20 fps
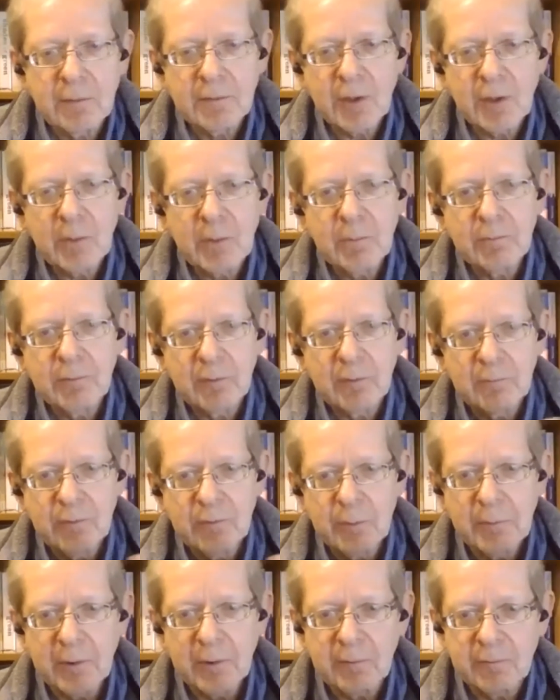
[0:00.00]
term
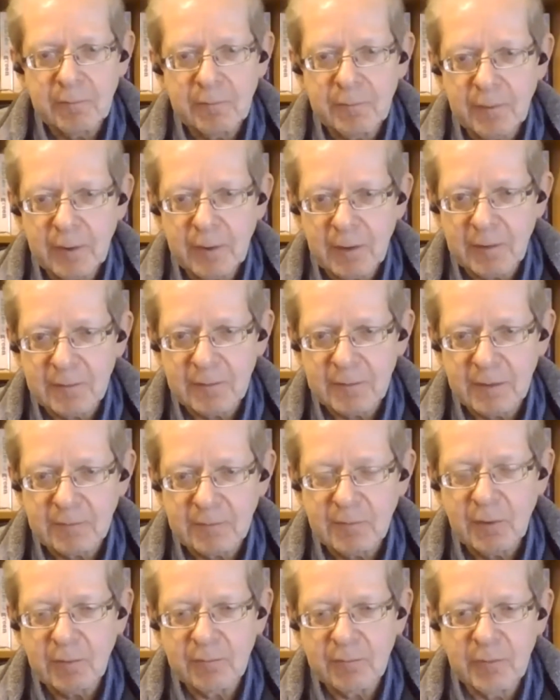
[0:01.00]
remote first, it's
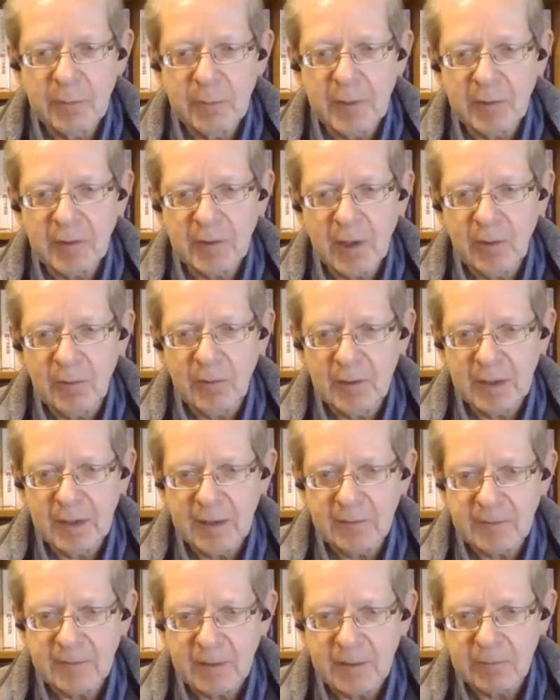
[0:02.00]
not remote only,
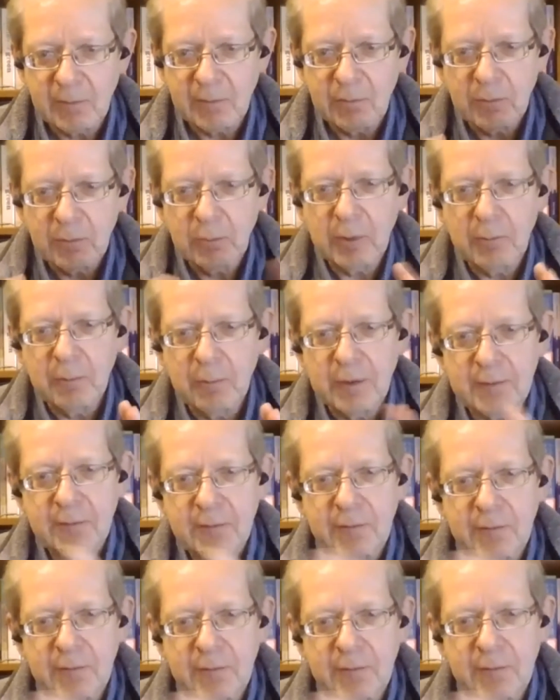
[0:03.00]
is it? So
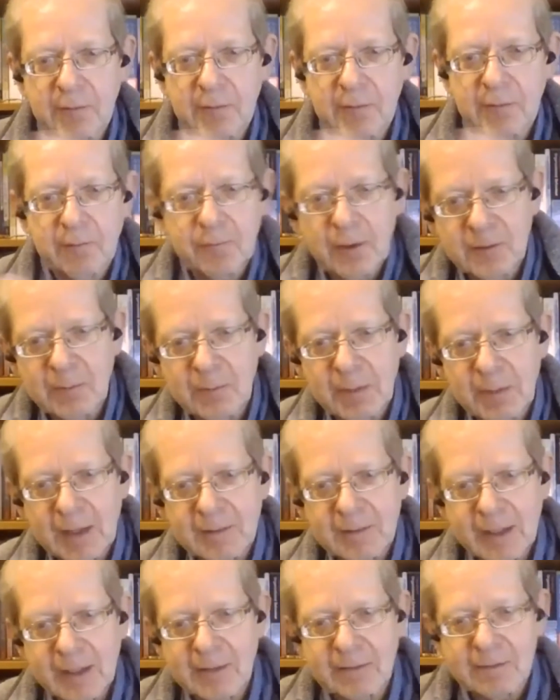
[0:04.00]
what's the
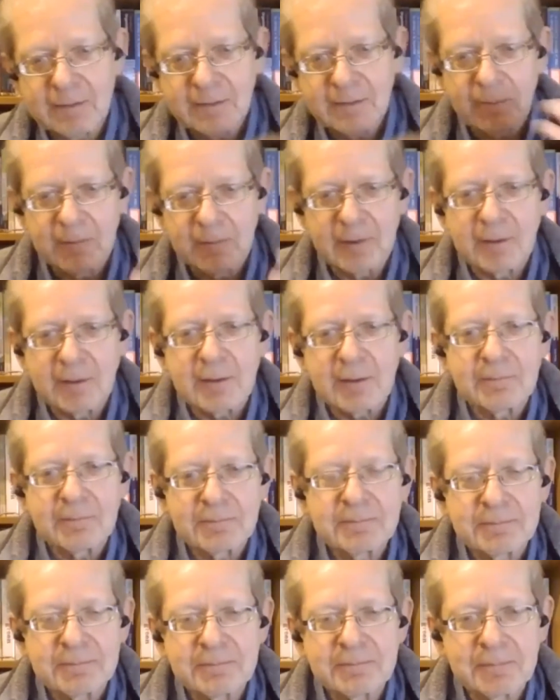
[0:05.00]
first about it? How does that
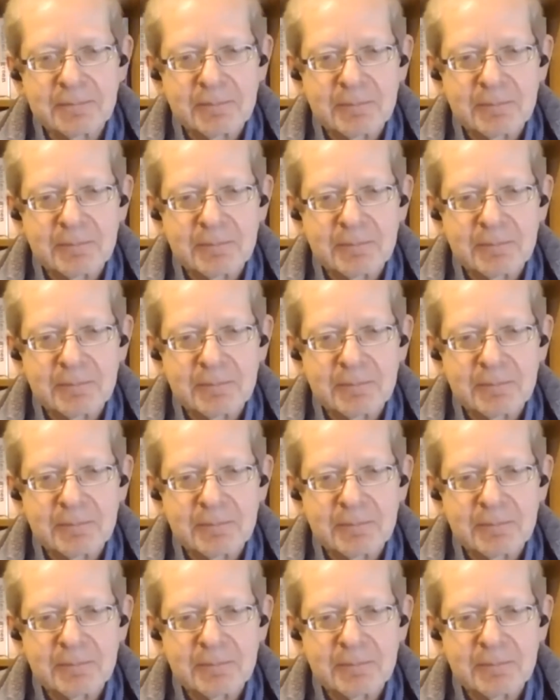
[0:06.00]
work?